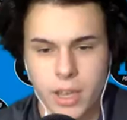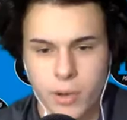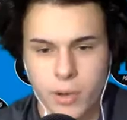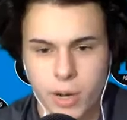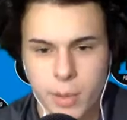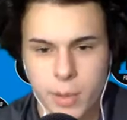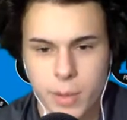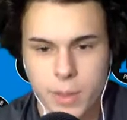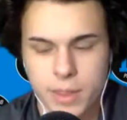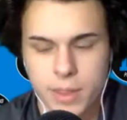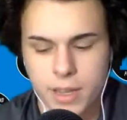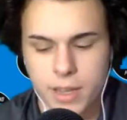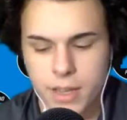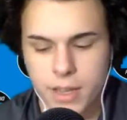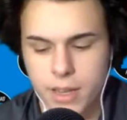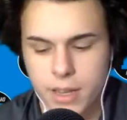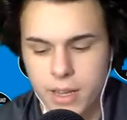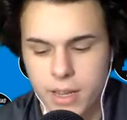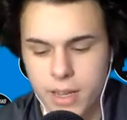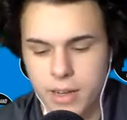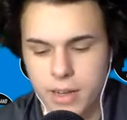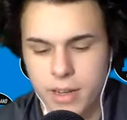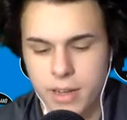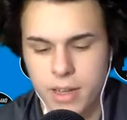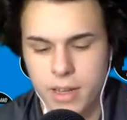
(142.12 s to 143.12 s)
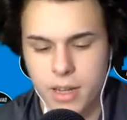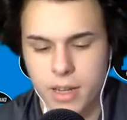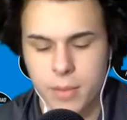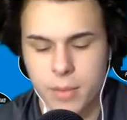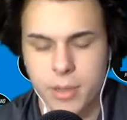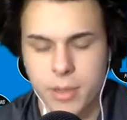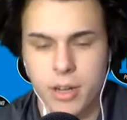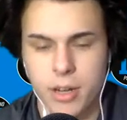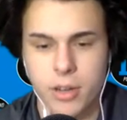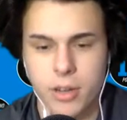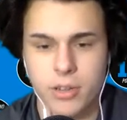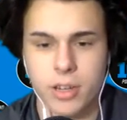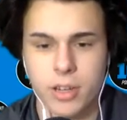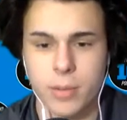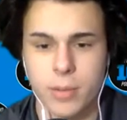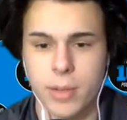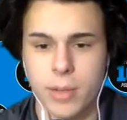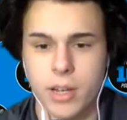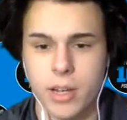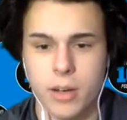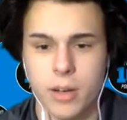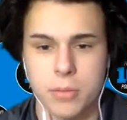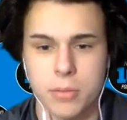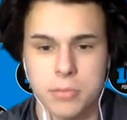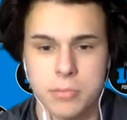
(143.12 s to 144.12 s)
right about that. And you talk
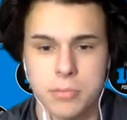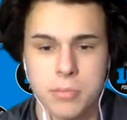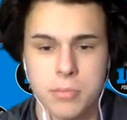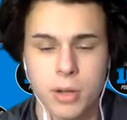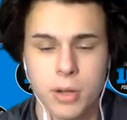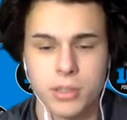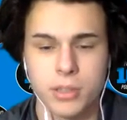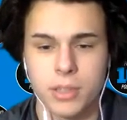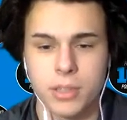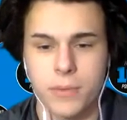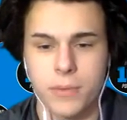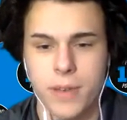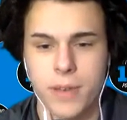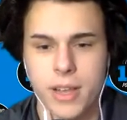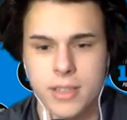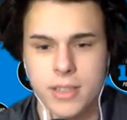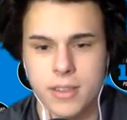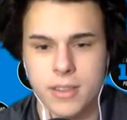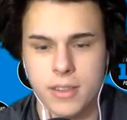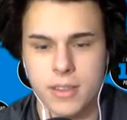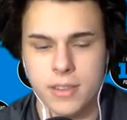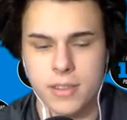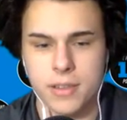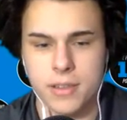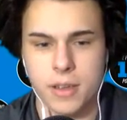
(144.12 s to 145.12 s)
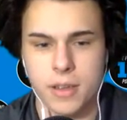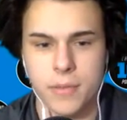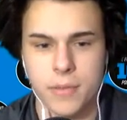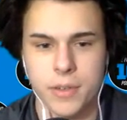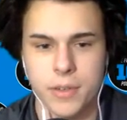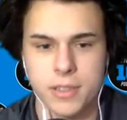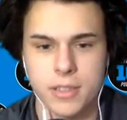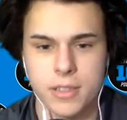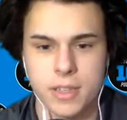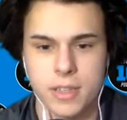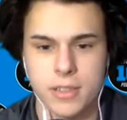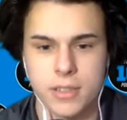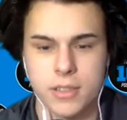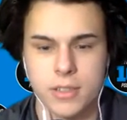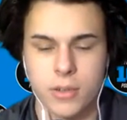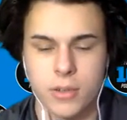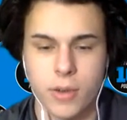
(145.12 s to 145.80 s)
about how multifaceted this offense is.